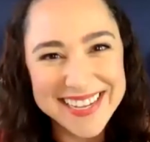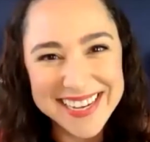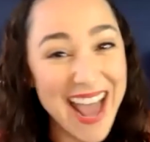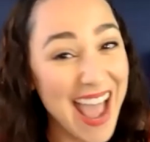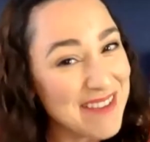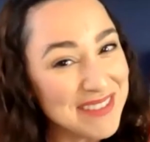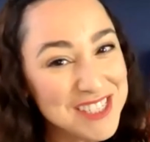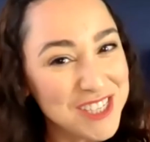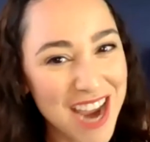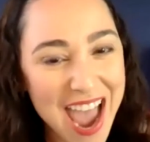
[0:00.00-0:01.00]
good. I
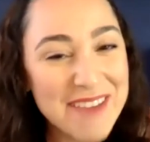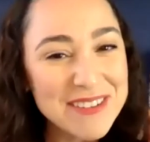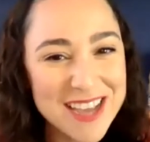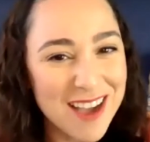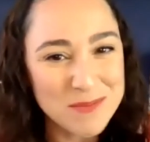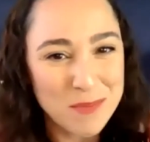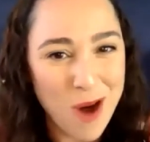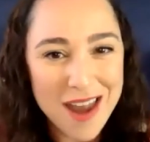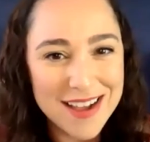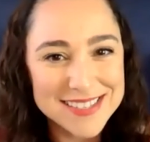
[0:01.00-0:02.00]
haven't talked
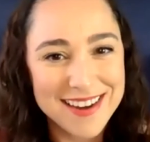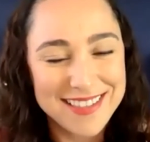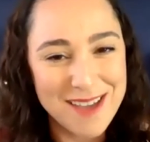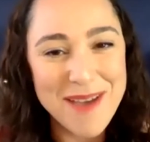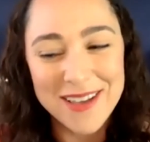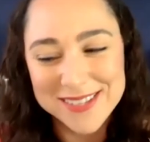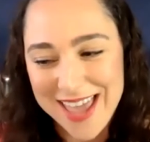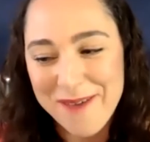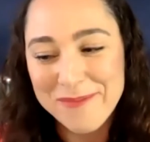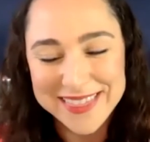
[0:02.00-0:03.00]
products on Clubhouse
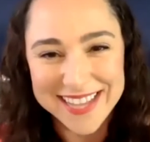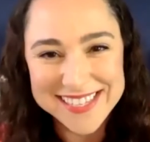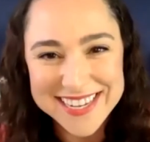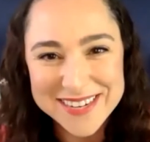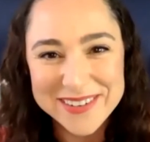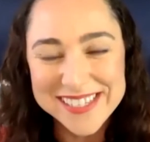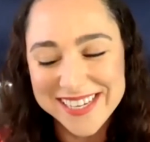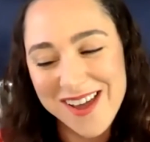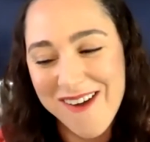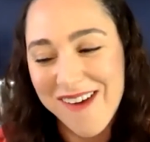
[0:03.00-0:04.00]
yet, but that's a good one to
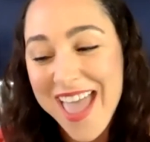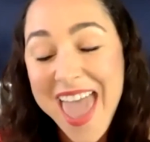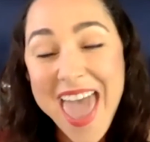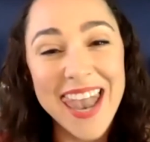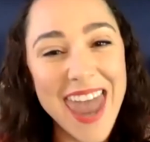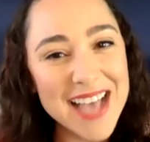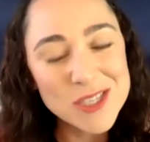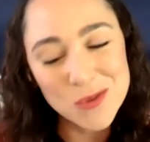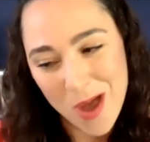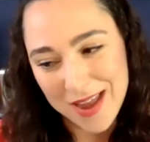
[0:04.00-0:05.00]
know.
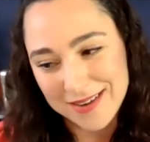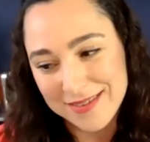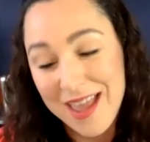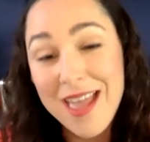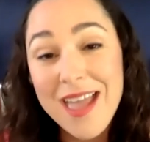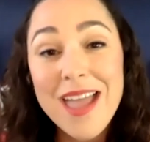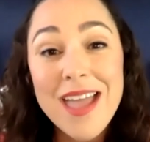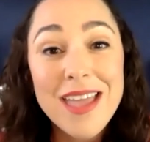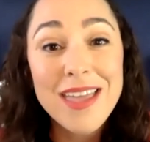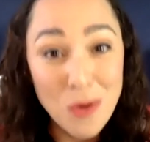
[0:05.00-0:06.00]
Last one.
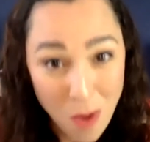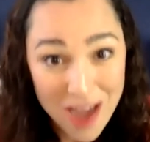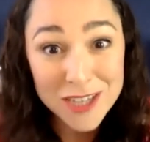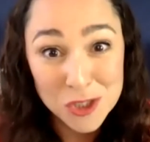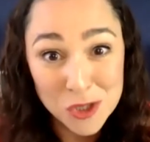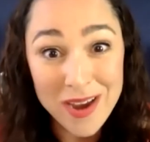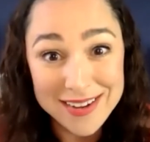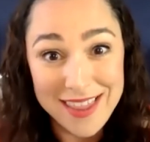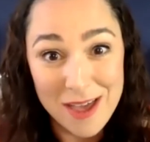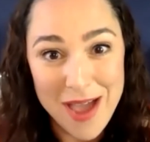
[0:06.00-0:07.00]
You want to join
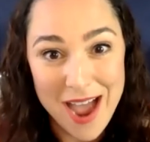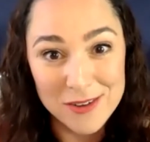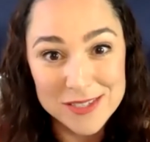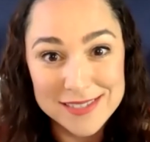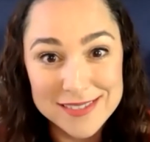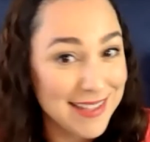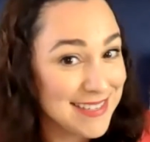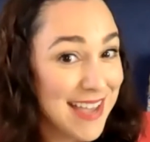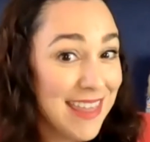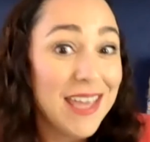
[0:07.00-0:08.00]
Clubhouse. Let's
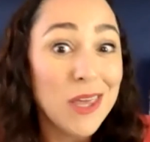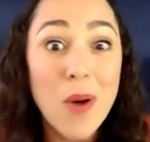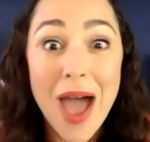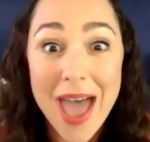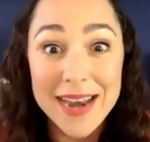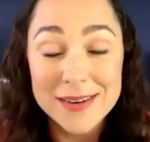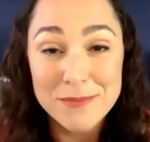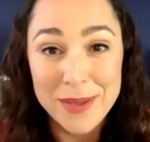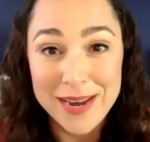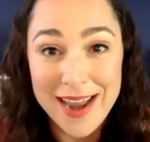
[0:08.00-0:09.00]
say that you
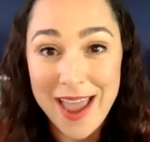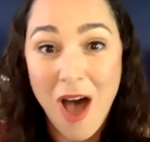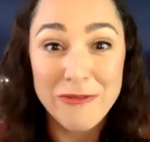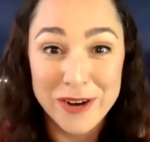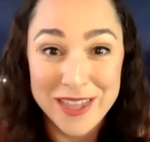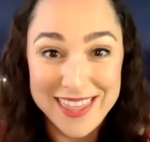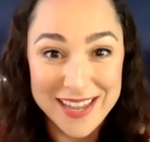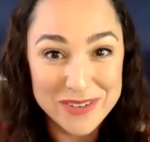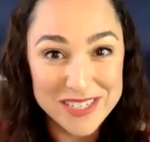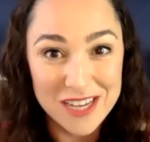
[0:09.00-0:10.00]
hadn't been offered the
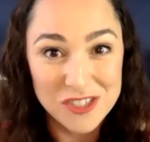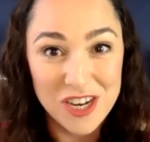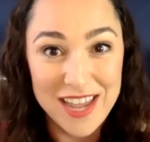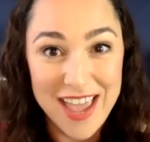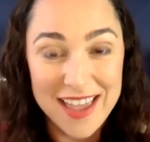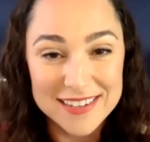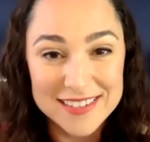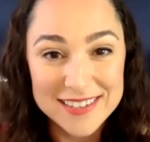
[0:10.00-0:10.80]
invitation yet,